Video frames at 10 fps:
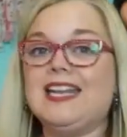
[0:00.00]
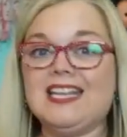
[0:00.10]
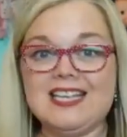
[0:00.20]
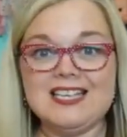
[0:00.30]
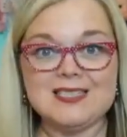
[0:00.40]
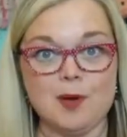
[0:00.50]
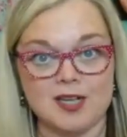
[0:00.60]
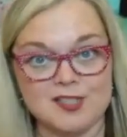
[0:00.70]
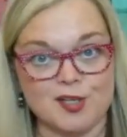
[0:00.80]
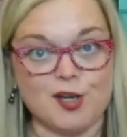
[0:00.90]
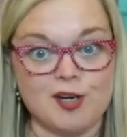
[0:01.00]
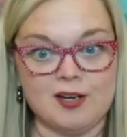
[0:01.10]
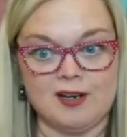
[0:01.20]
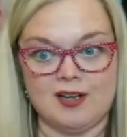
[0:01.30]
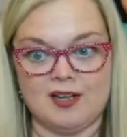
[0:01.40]
is Mosser.
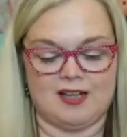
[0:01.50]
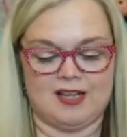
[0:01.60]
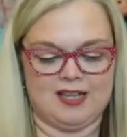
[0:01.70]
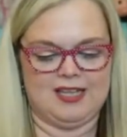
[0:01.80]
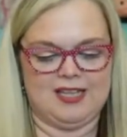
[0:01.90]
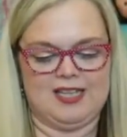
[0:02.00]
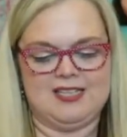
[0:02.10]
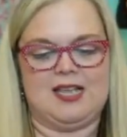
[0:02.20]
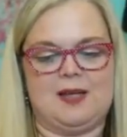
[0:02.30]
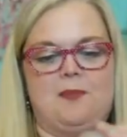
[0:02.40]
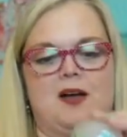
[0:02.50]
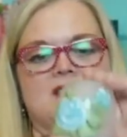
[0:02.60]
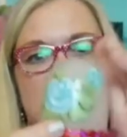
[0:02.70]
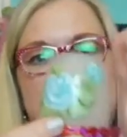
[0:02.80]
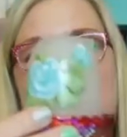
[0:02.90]
it, it is a
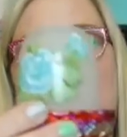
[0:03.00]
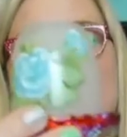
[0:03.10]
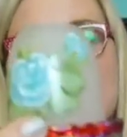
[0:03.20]
Mosser glass